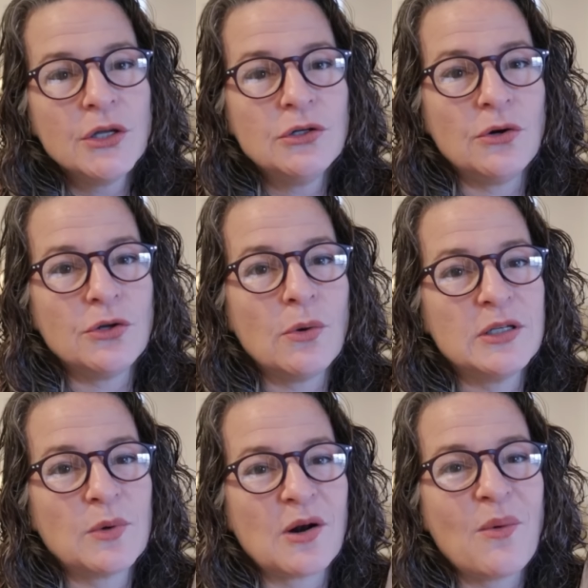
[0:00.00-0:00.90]
you know, you
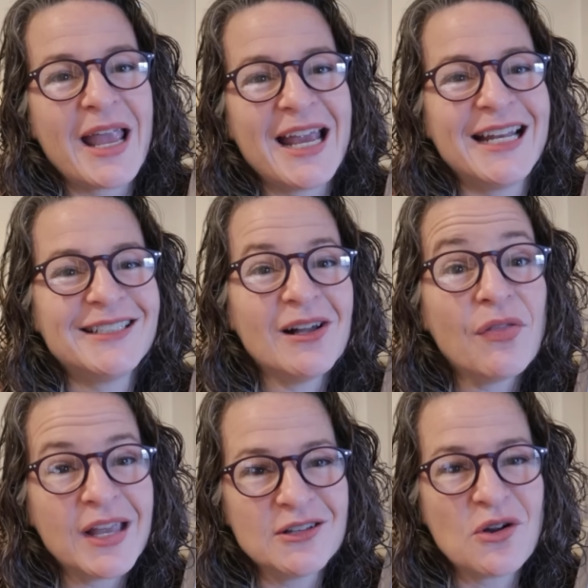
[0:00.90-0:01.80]
always want to wait until
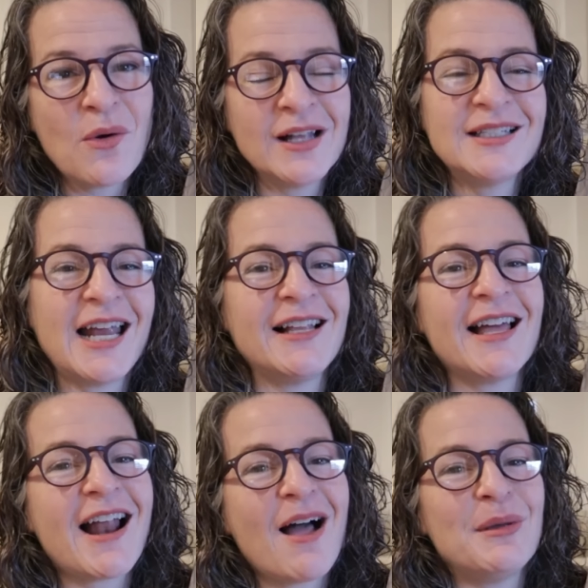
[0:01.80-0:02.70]
things go on sale
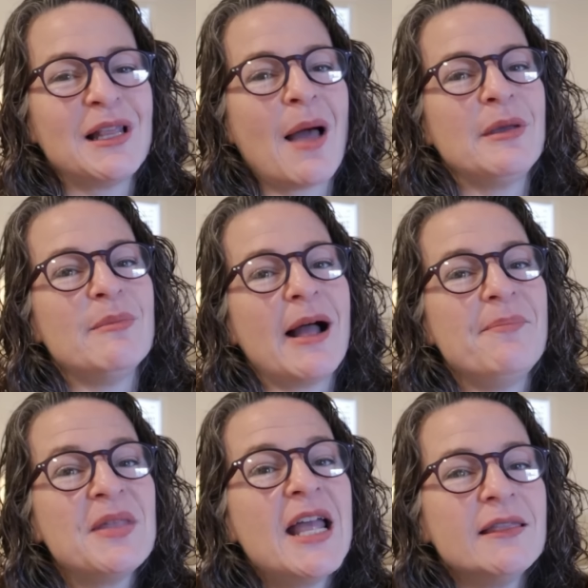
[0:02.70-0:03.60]
at Hobby Lobby,
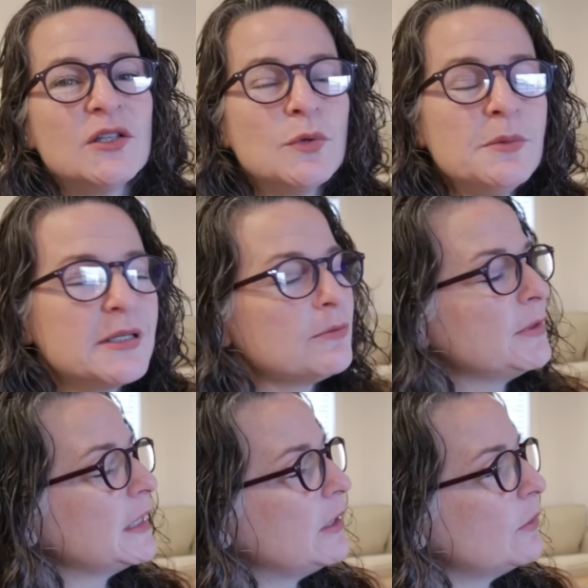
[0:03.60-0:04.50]
but this one was a
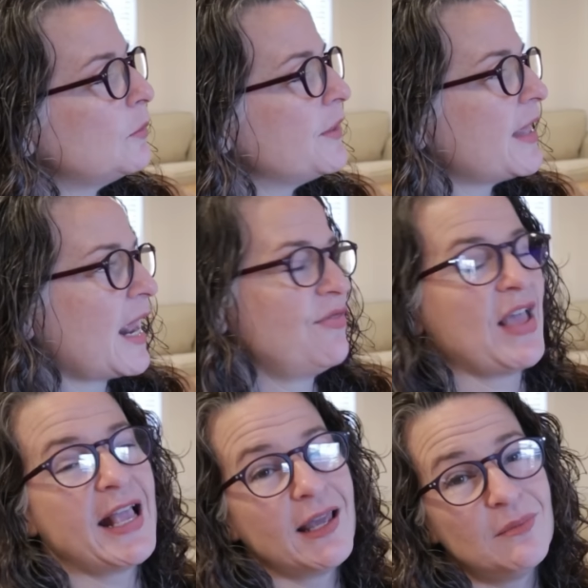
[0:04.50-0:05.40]
really good one that I
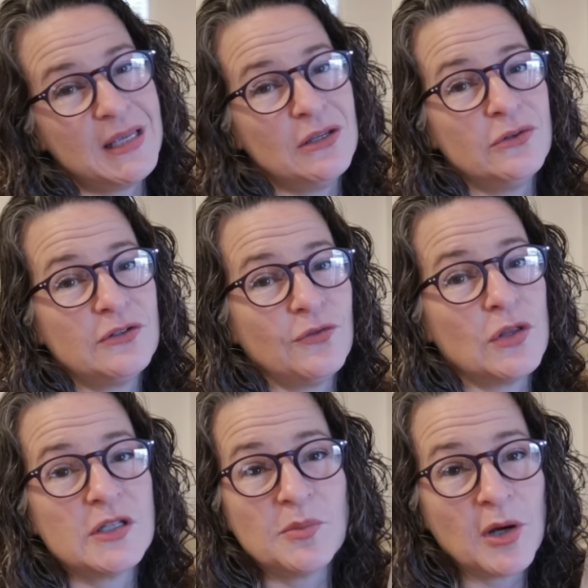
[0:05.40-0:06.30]
think can be used for
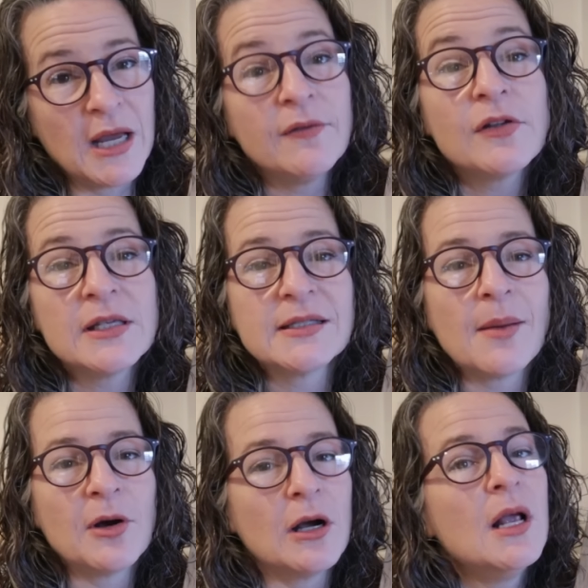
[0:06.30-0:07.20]
the spring, for the
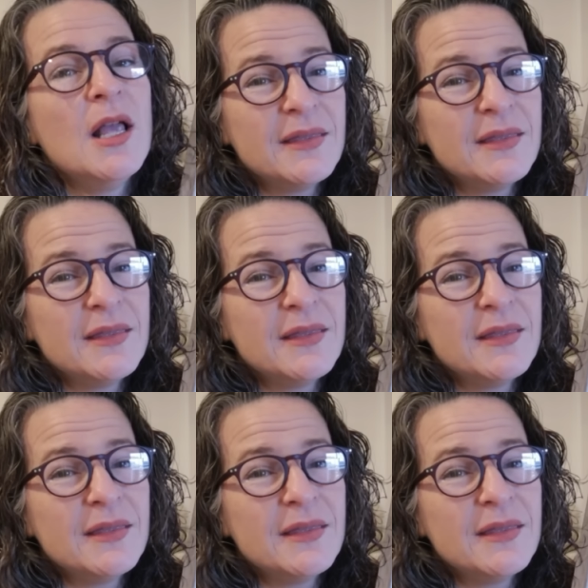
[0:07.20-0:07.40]
summer.